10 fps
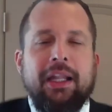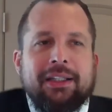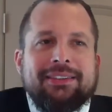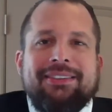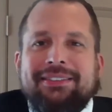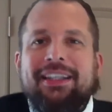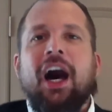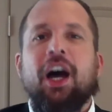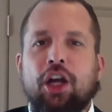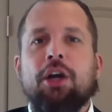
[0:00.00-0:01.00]
this is
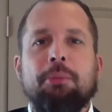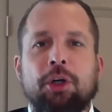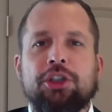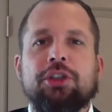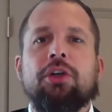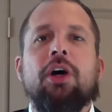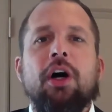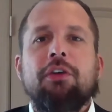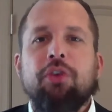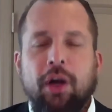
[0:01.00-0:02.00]
not a commercial
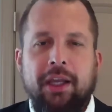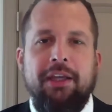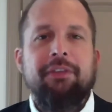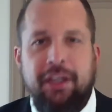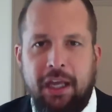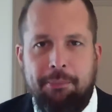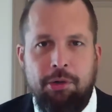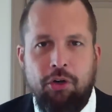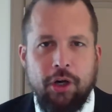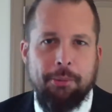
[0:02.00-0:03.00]
for our Give and Get
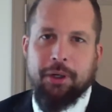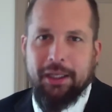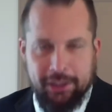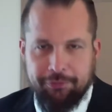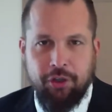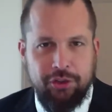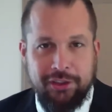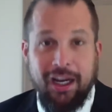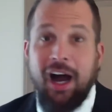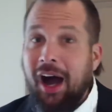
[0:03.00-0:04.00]
program or Get Life Coaching.
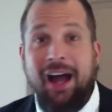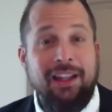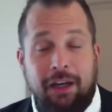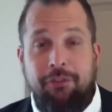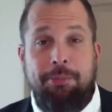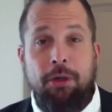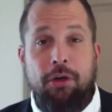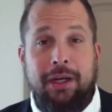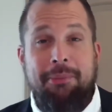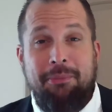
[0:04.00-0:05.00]
I love the
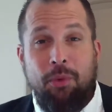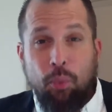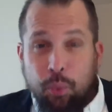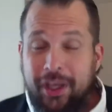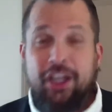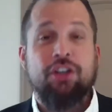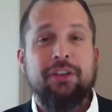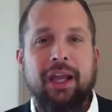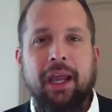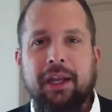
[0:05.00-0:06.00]
program. We
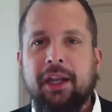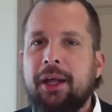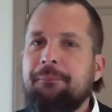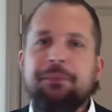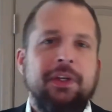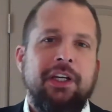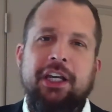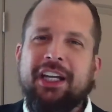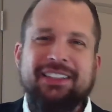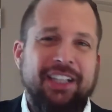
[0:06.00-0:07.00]
created it.
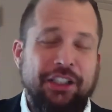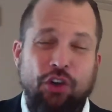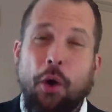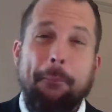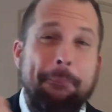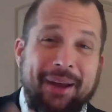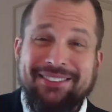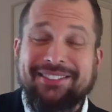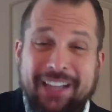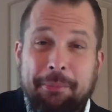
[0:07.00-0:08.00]
It contains our
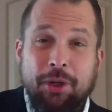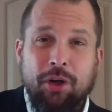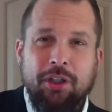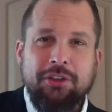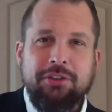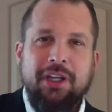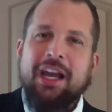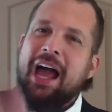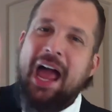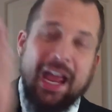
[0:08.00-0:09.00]
best seminars
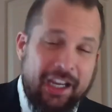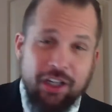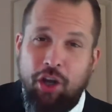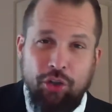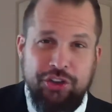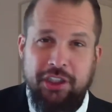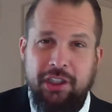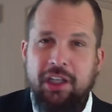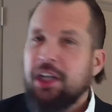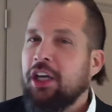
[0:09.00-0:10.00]
and
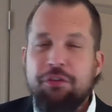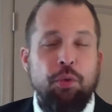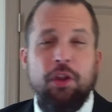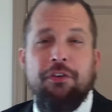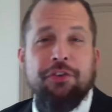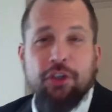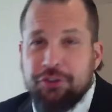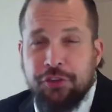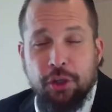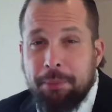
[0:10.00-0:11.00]
coaching. If you're one of the
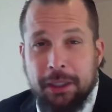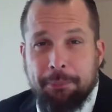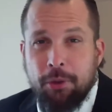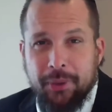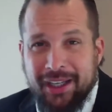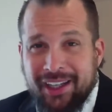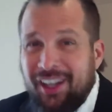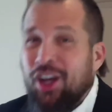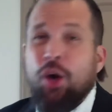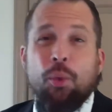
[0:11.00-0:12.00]
first few people in,
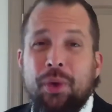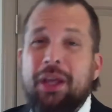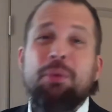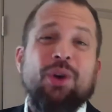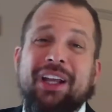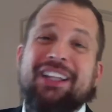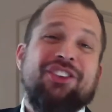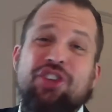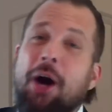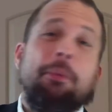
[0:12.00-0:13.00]
we will
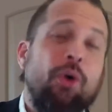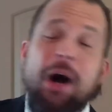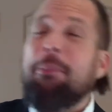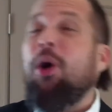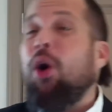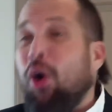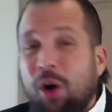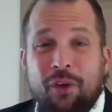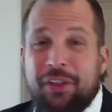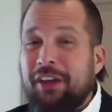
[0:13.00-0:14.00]
double up
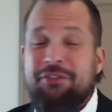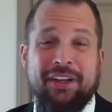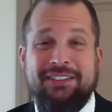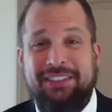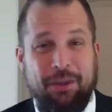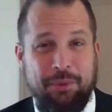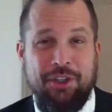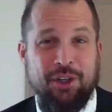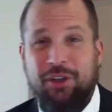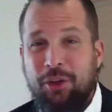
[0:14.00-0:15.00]
all the events that we
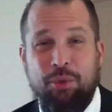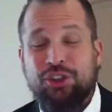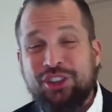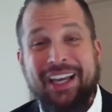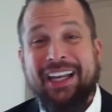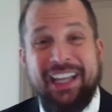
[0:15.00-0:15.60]
do. In other words, you get